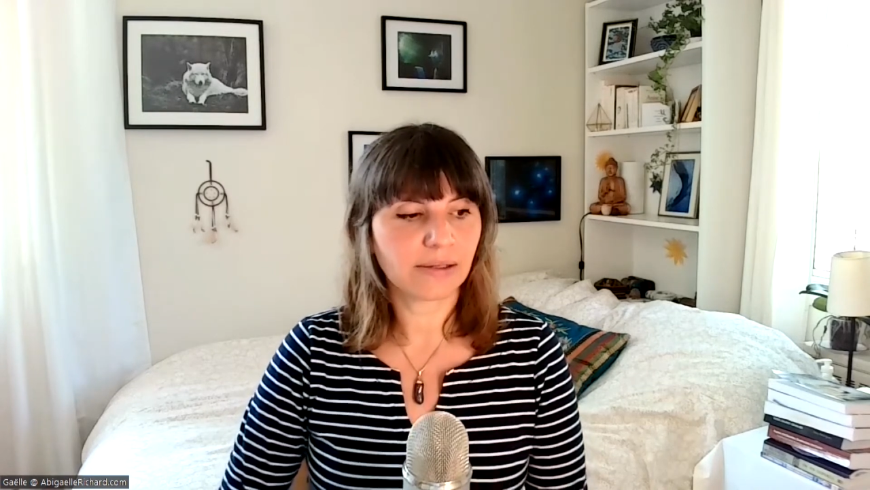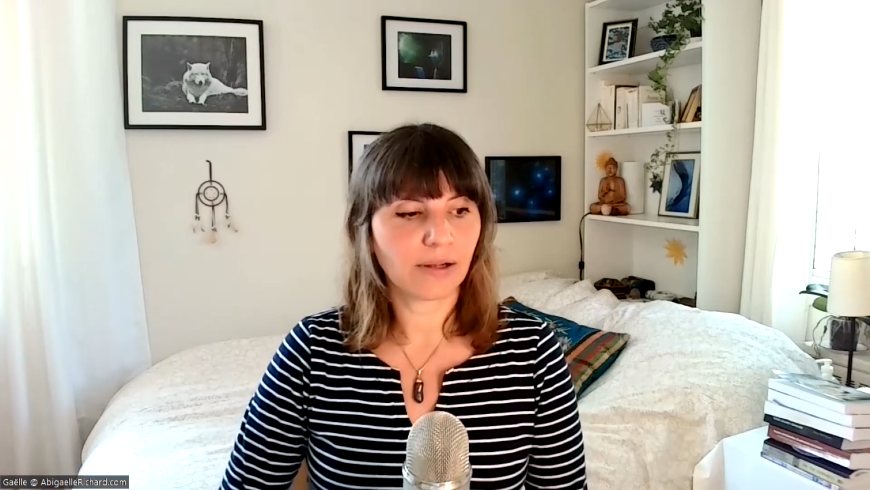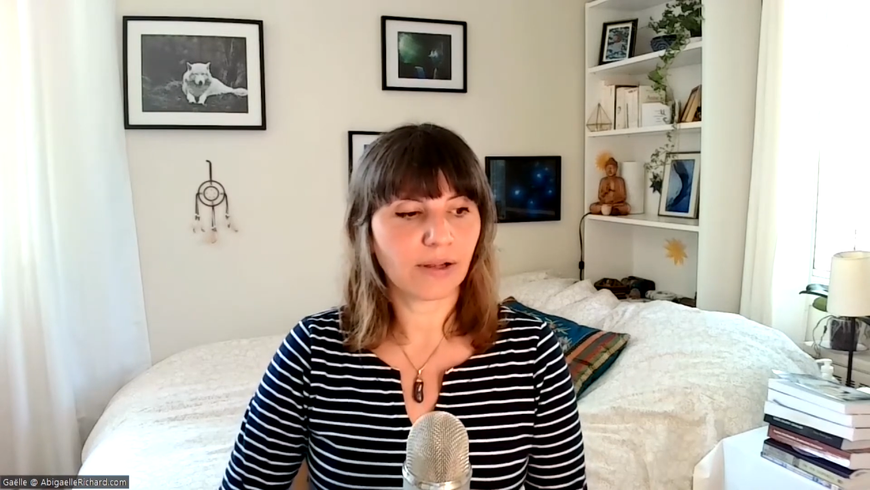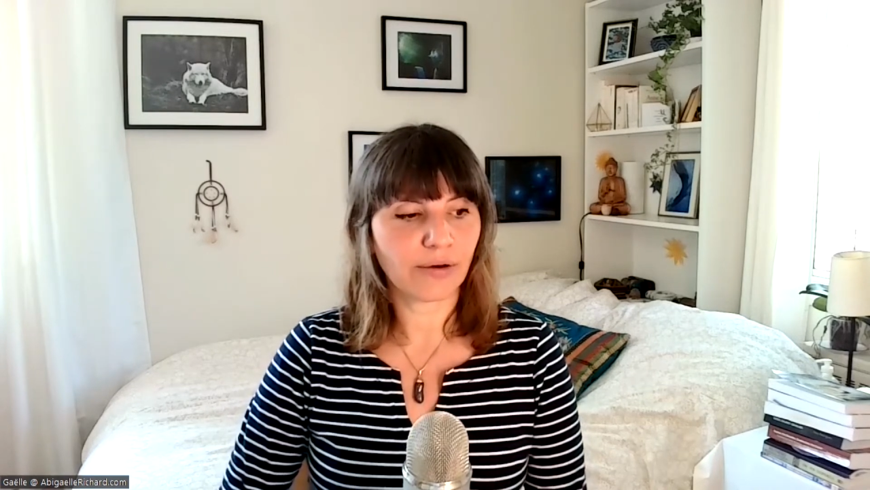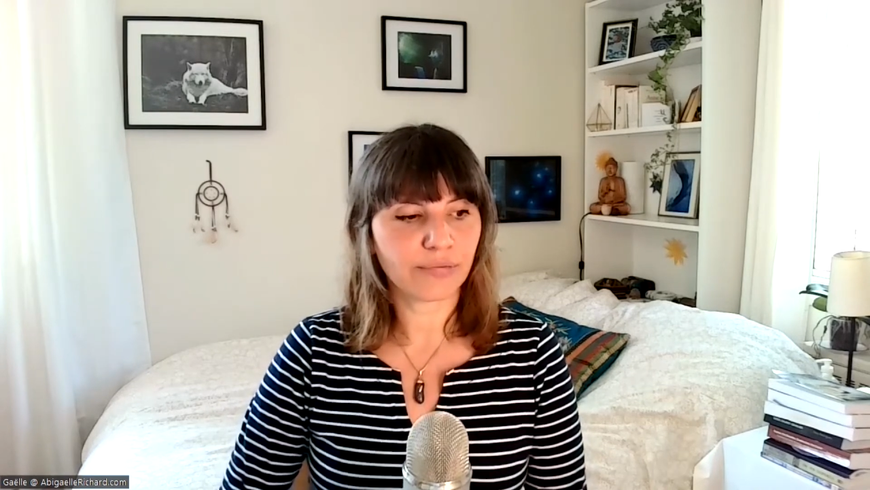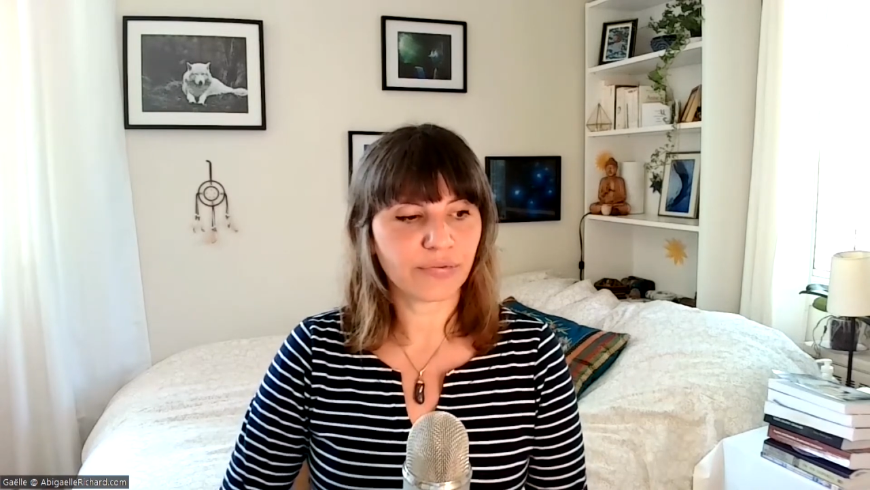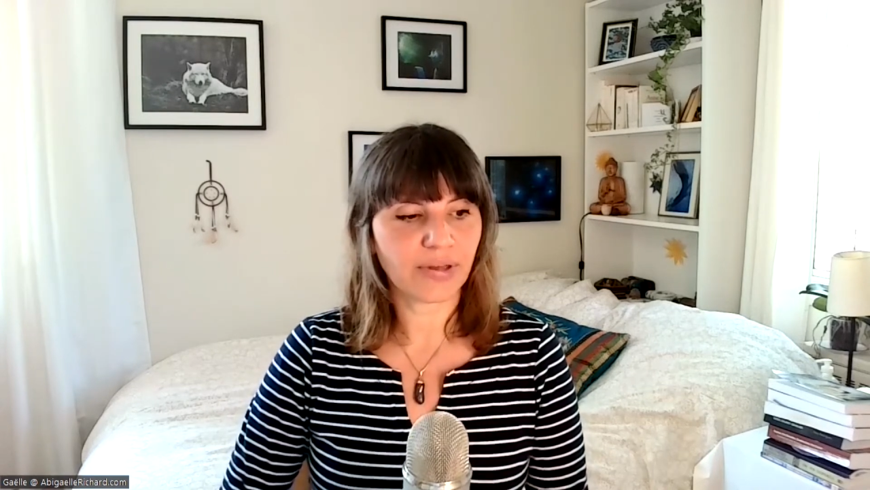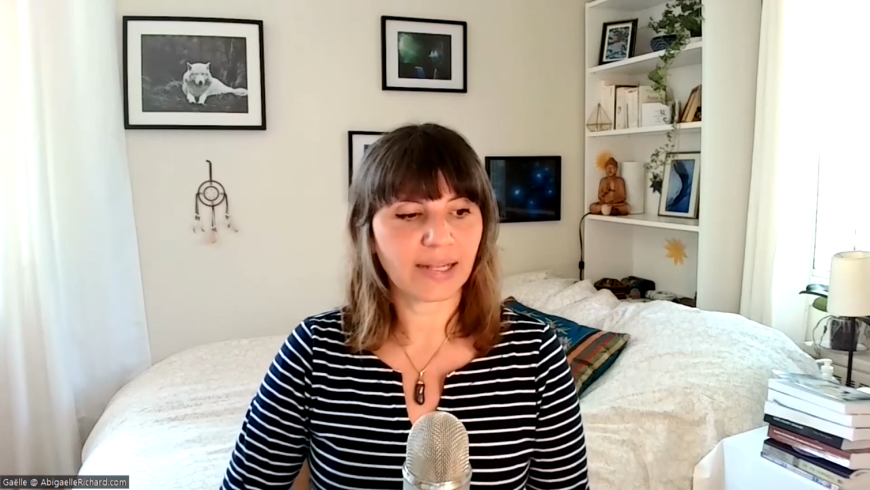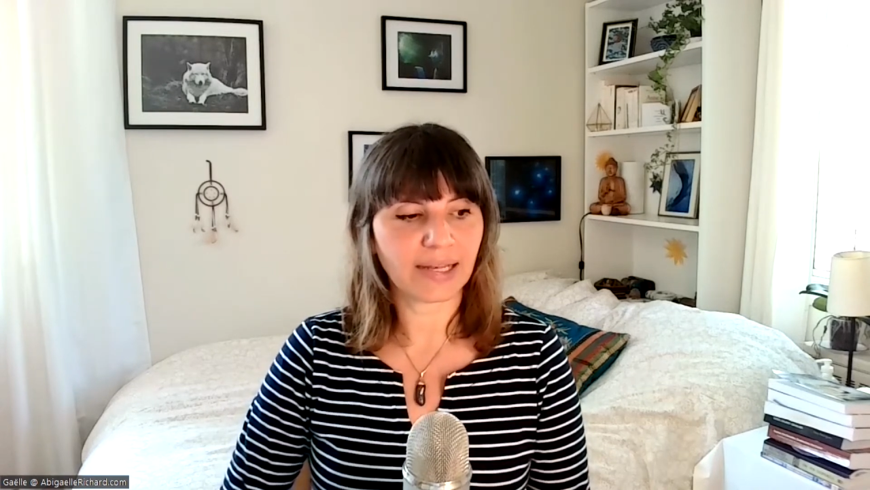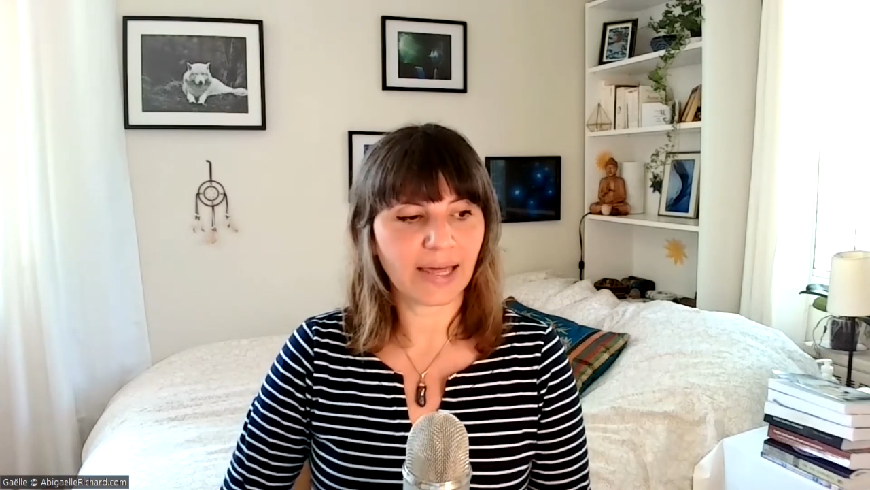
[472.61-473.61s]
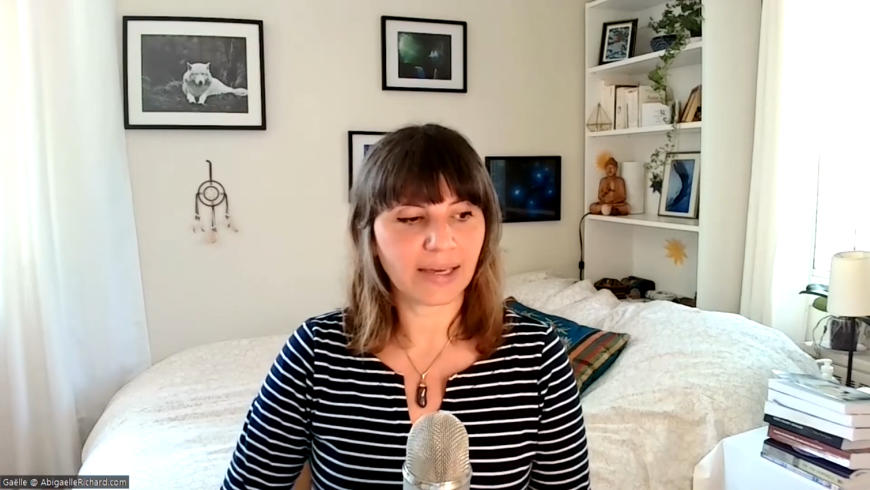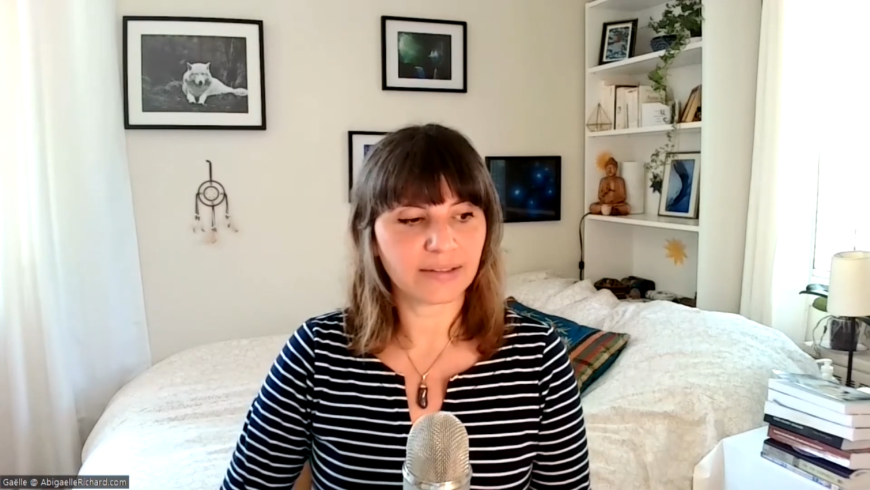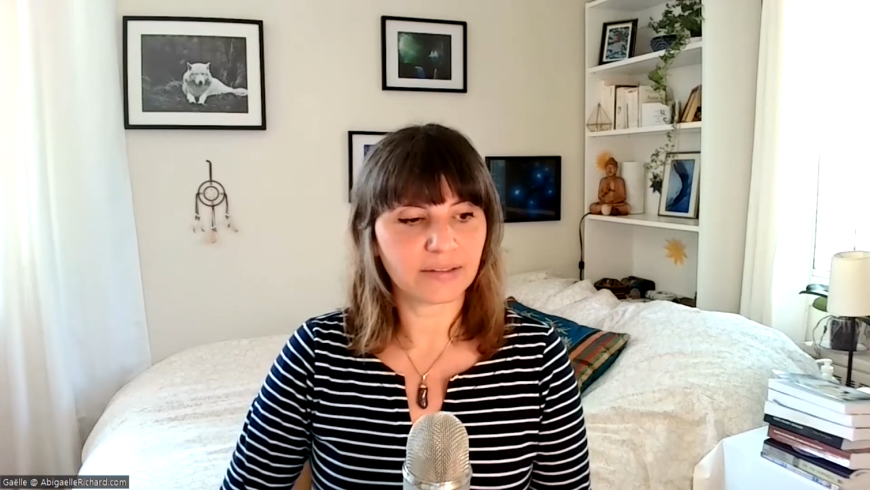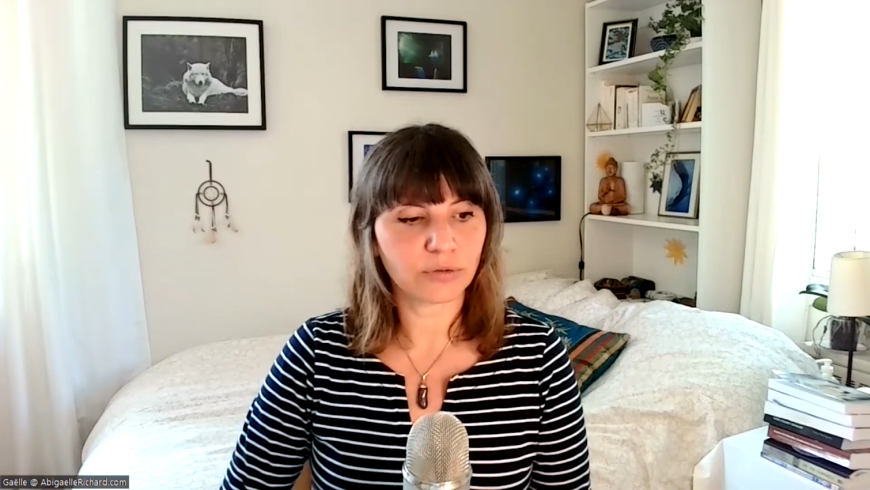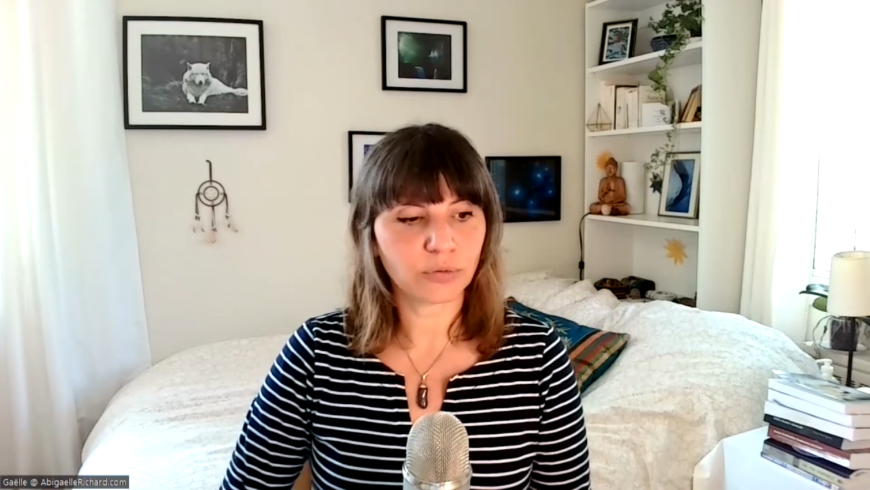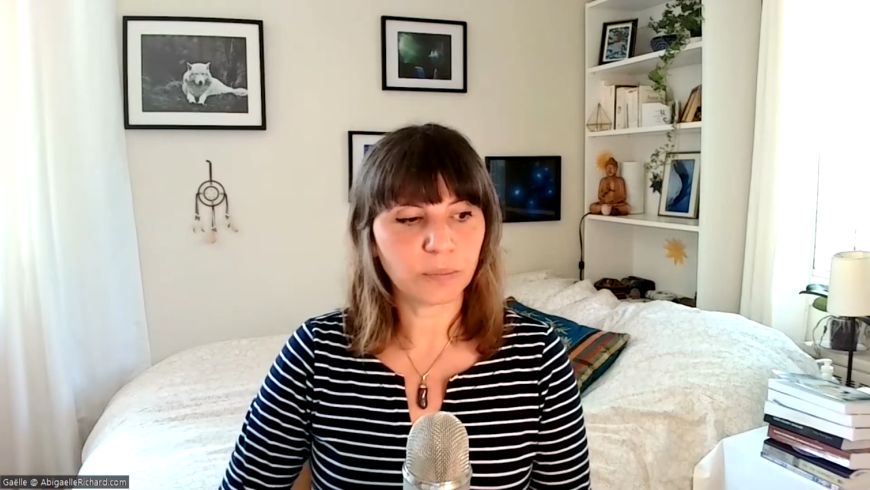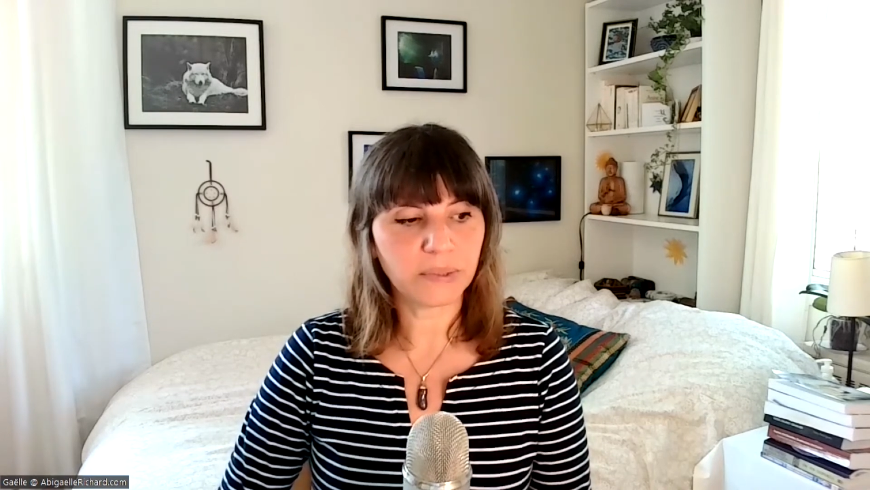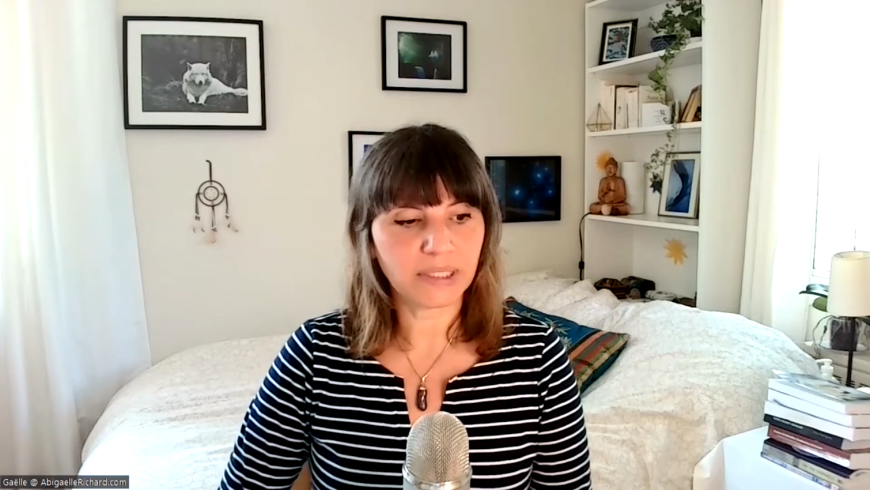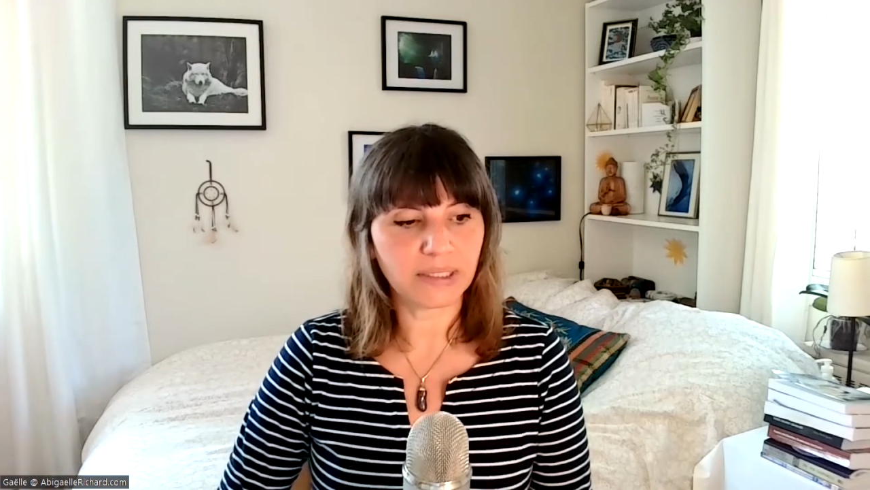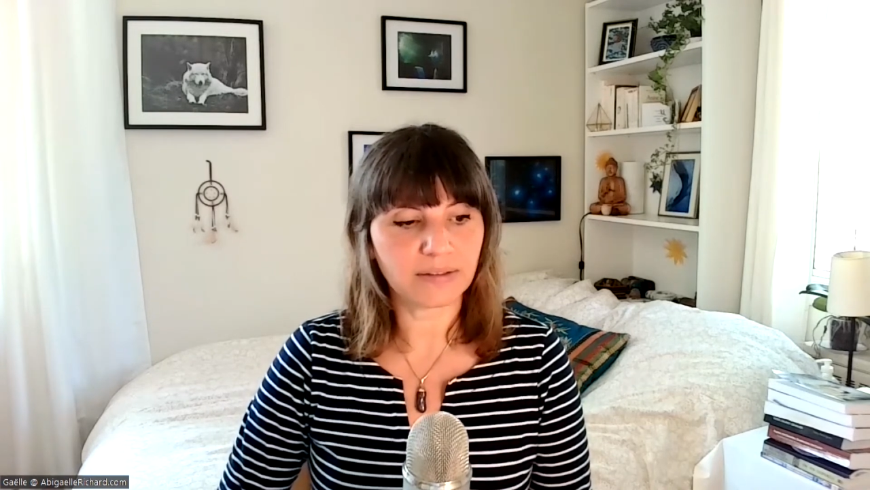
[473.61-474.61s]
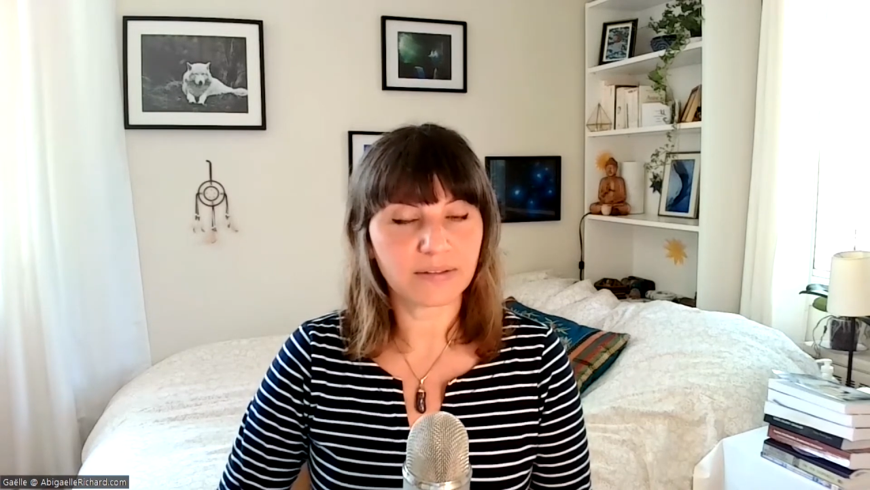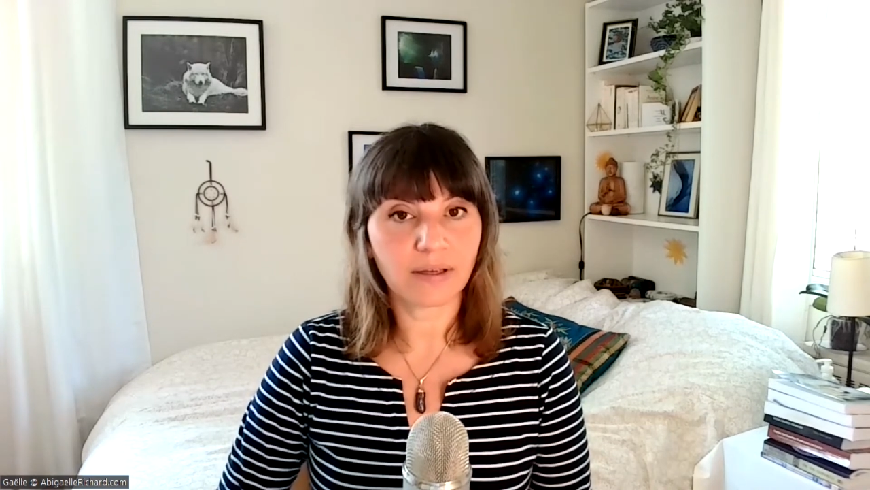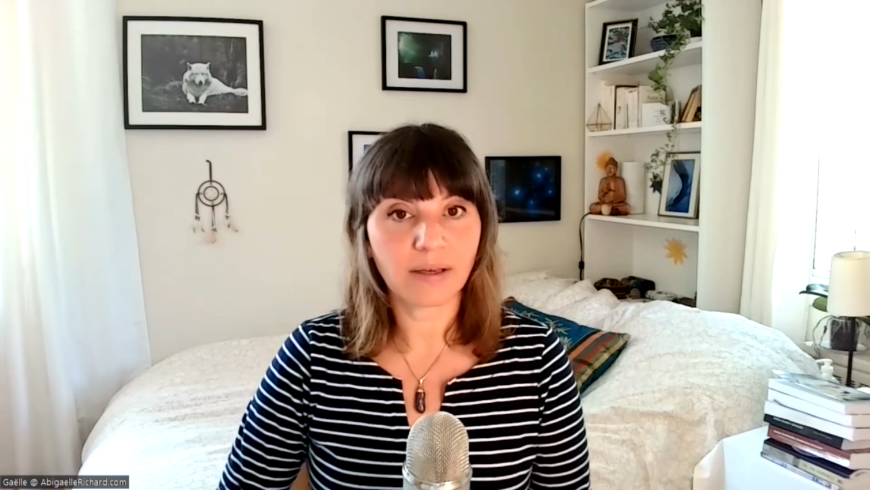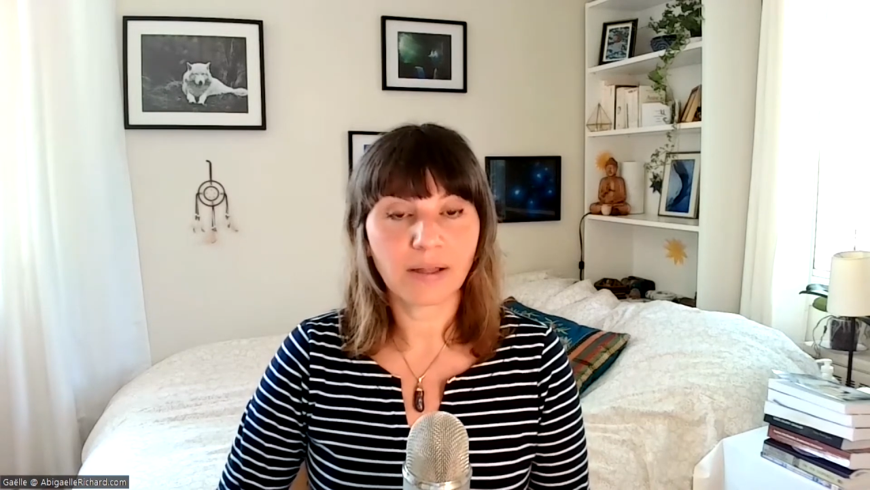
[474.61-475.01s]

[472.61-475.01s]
love and light to beings